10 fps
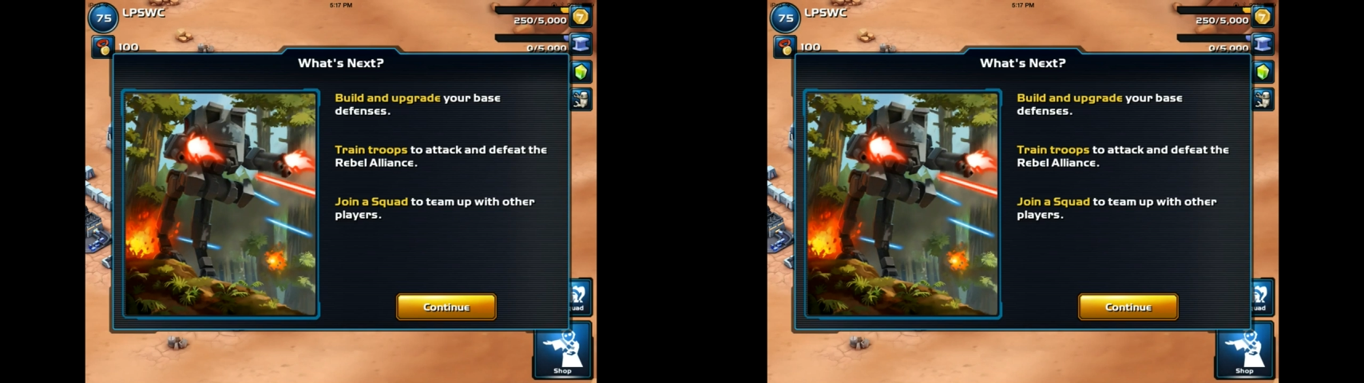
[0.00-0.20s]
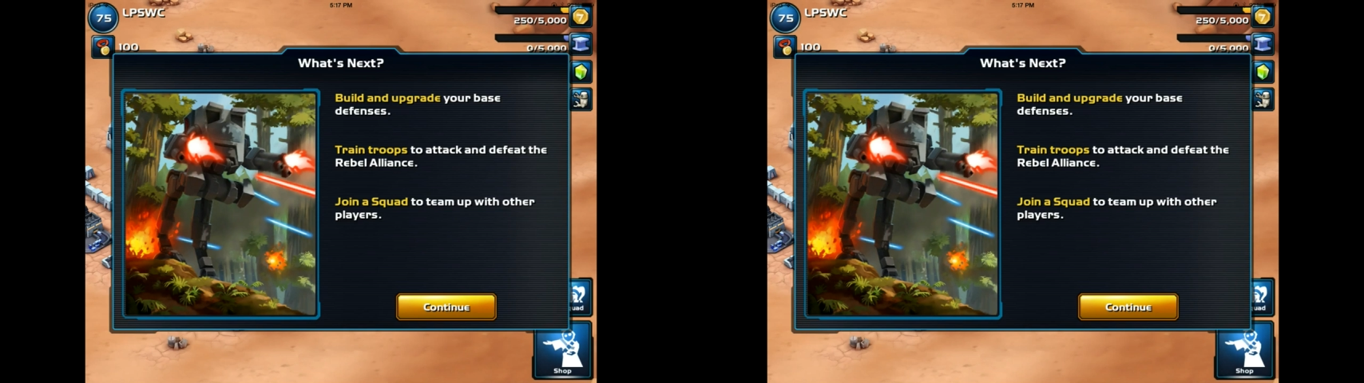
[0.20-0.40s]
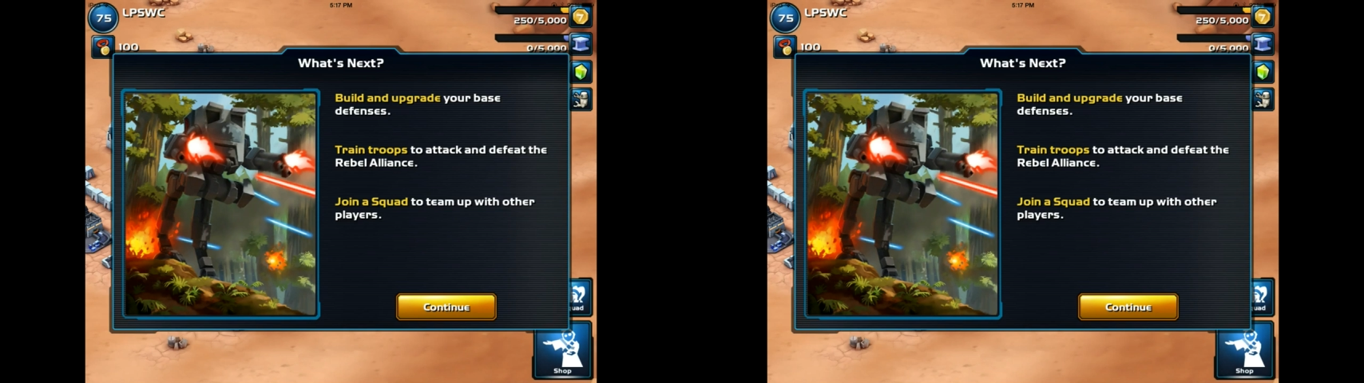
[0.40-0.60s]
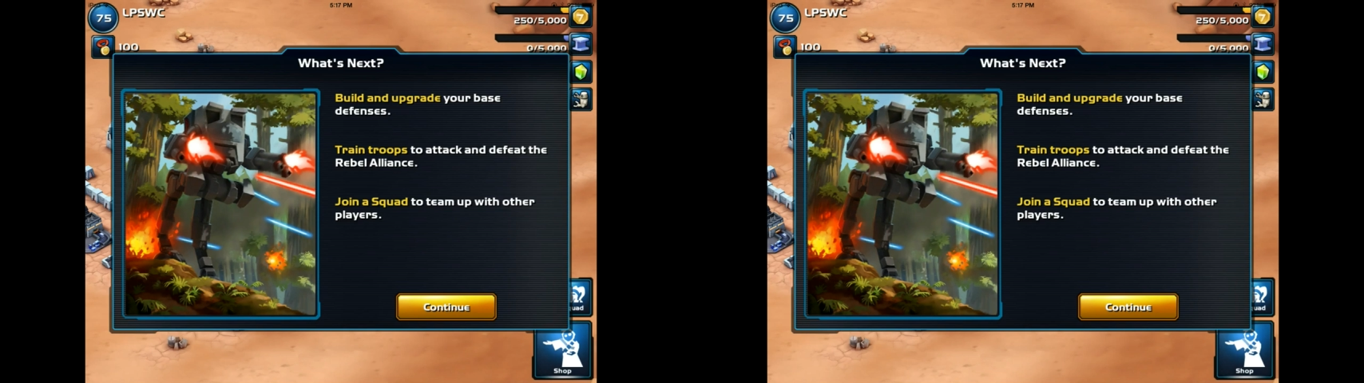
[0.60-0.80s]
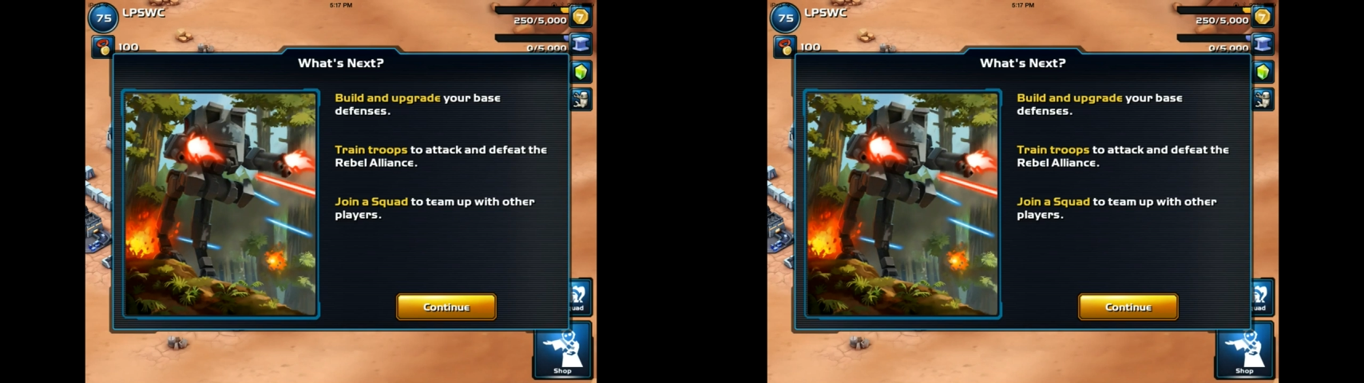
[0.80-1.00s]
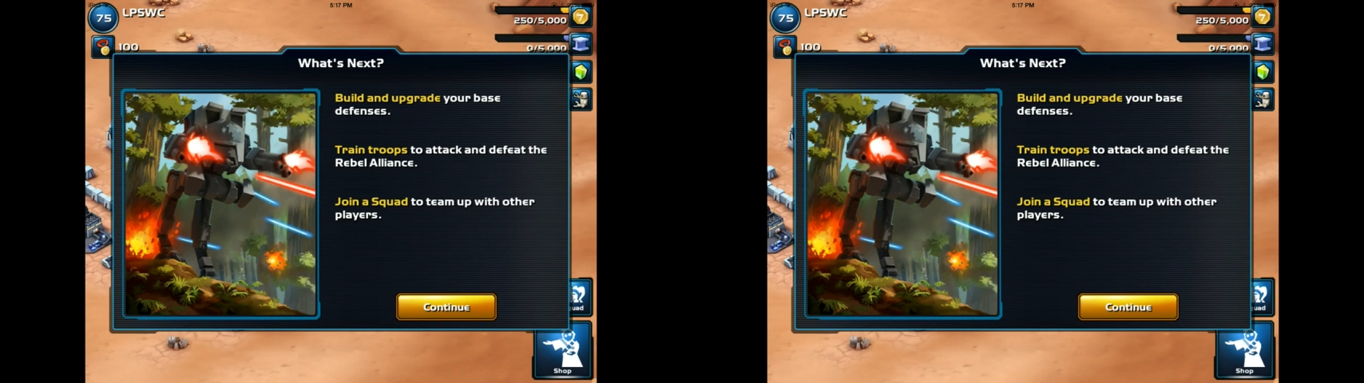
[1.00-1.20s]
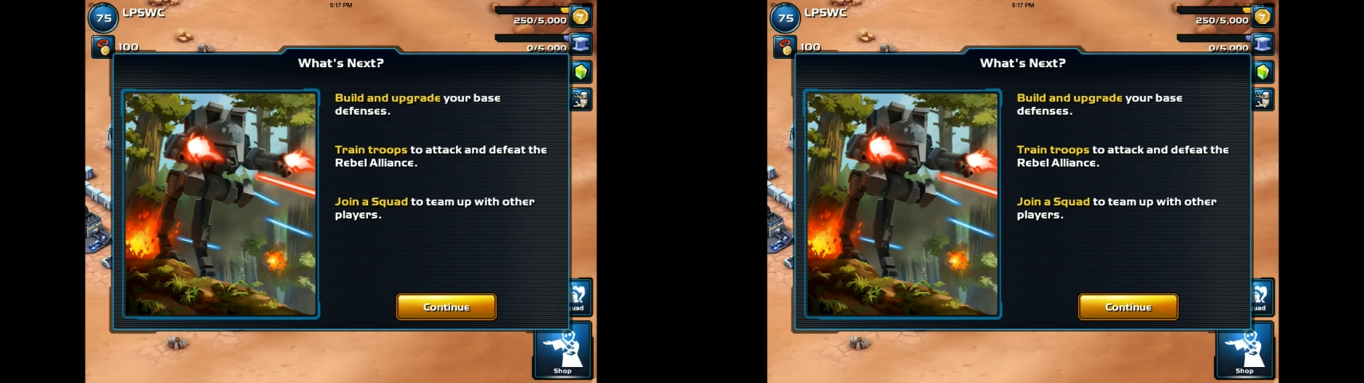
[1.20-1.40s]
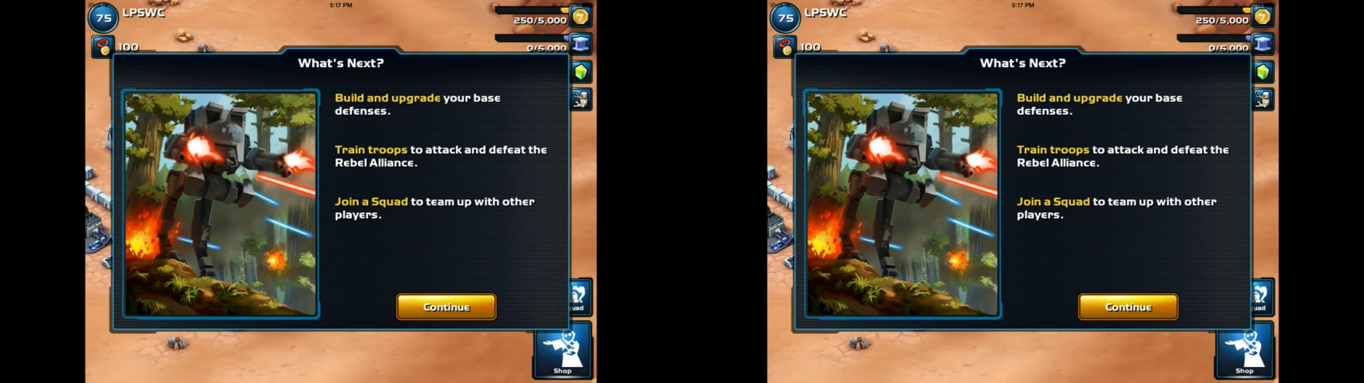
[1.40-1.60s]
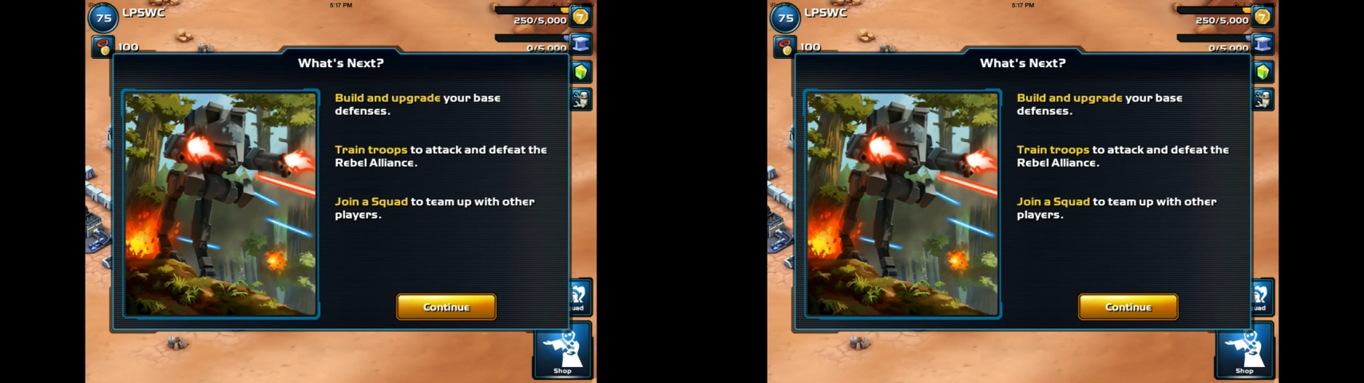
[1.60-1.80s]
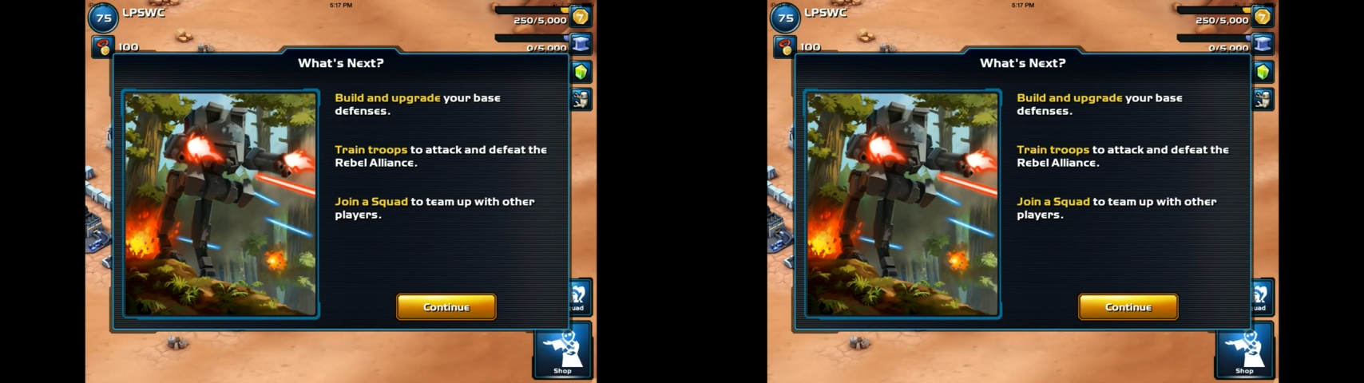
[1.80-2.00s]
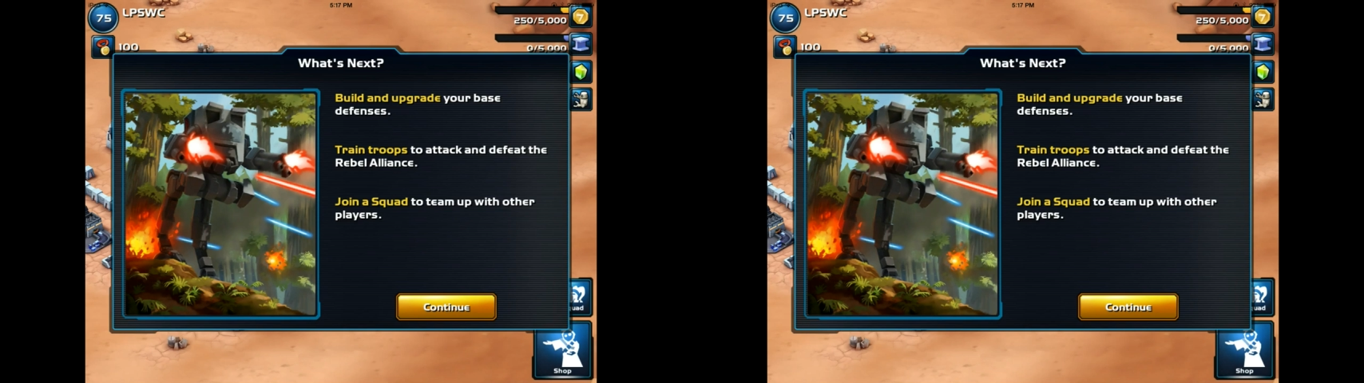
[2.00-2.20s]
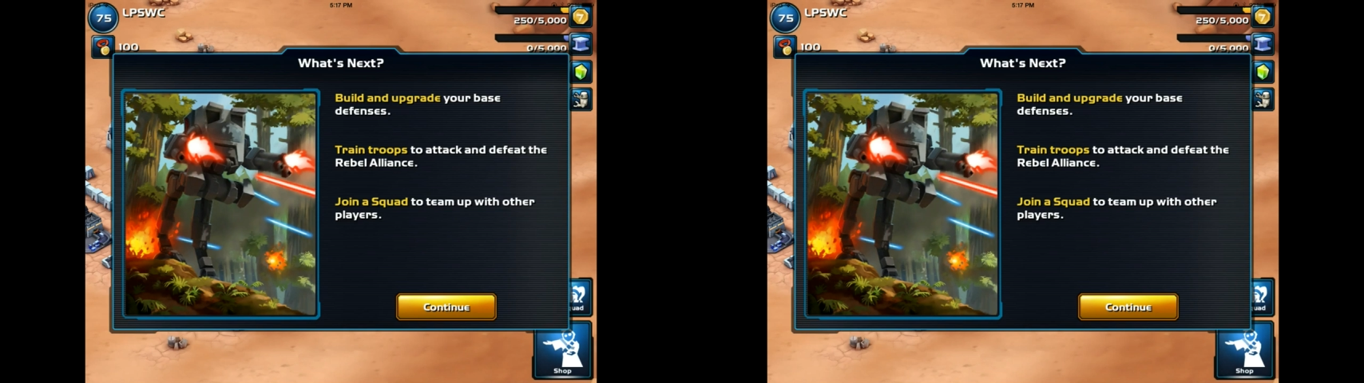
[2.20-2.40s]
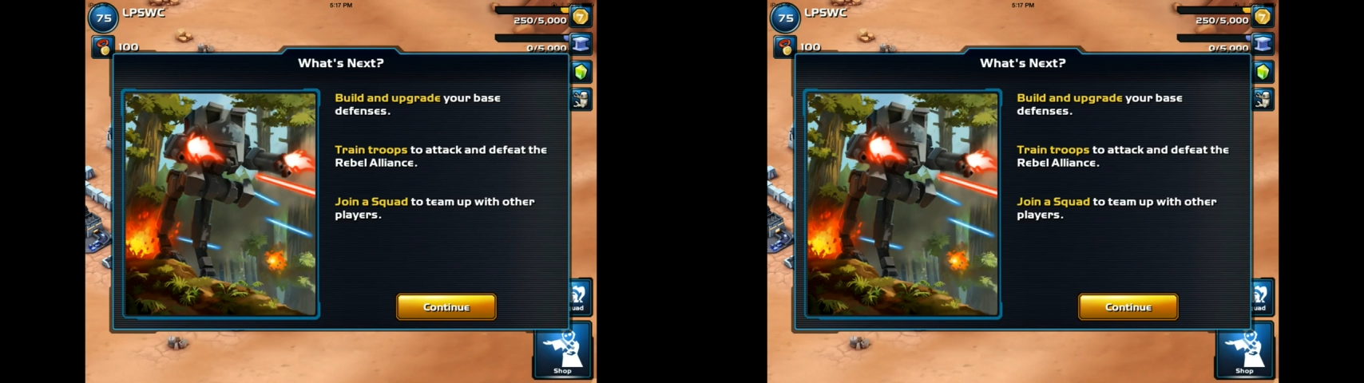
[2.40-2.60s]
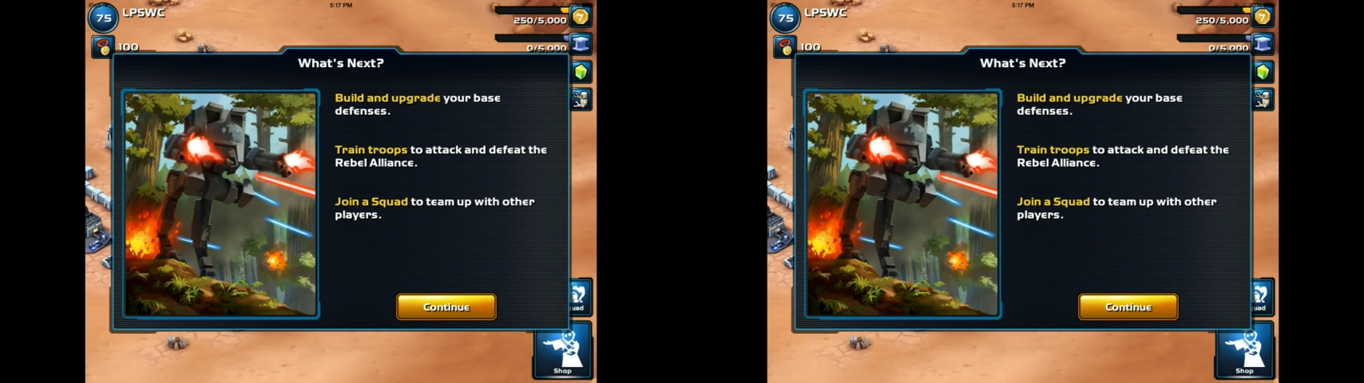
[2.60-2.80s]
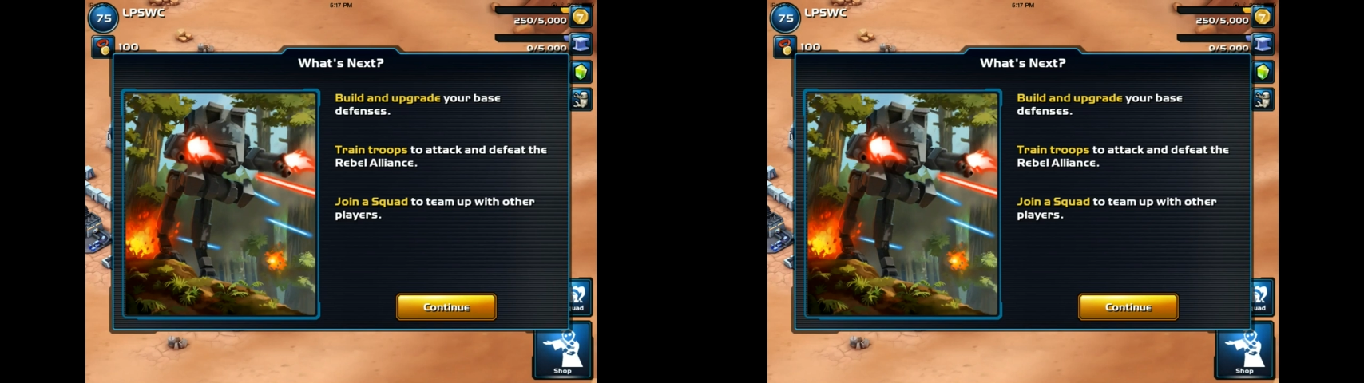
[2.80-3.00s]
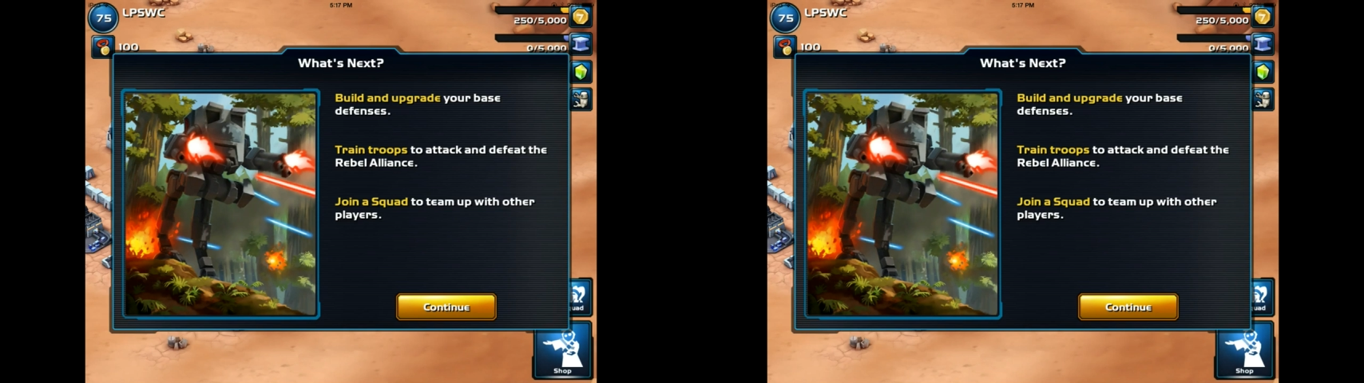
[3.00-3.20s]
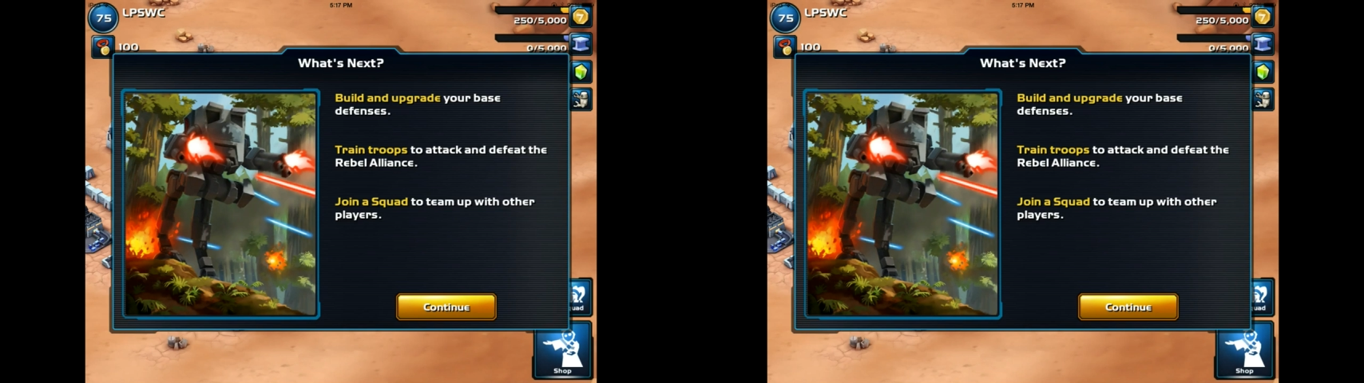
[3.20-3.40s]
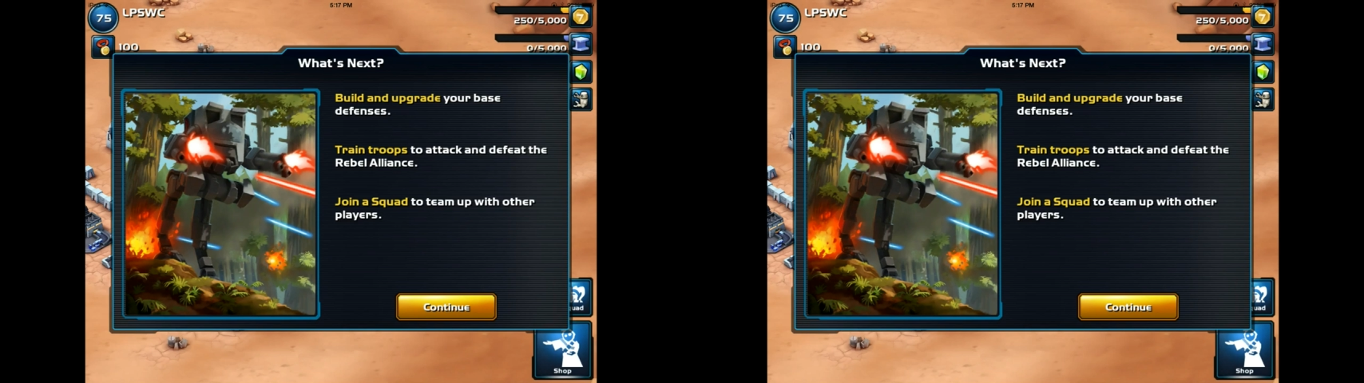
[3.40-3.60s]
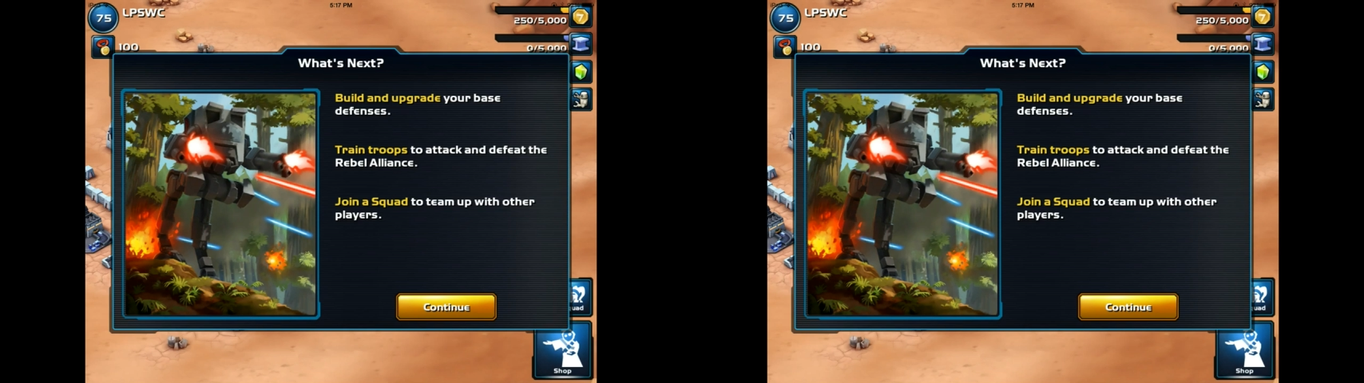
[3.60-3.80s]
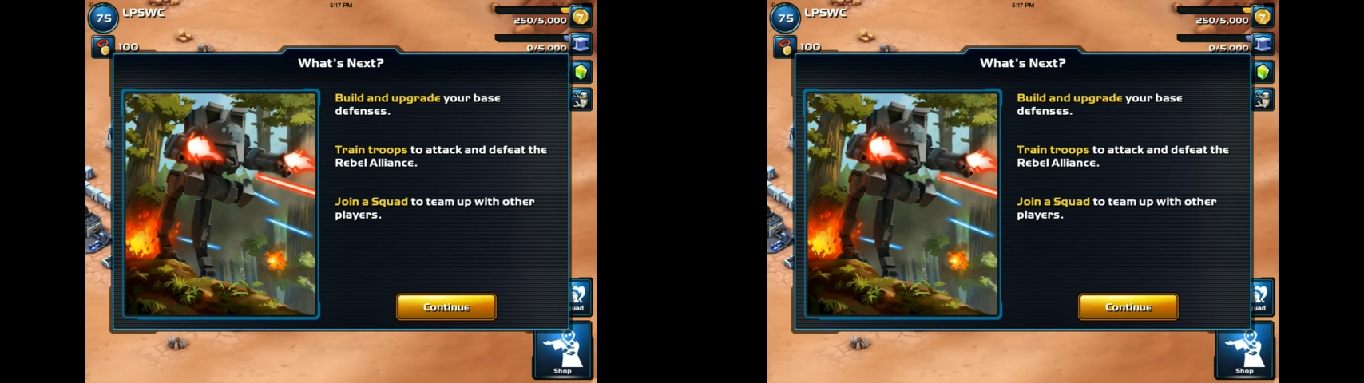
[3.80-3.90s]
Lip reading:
(no speaker visible)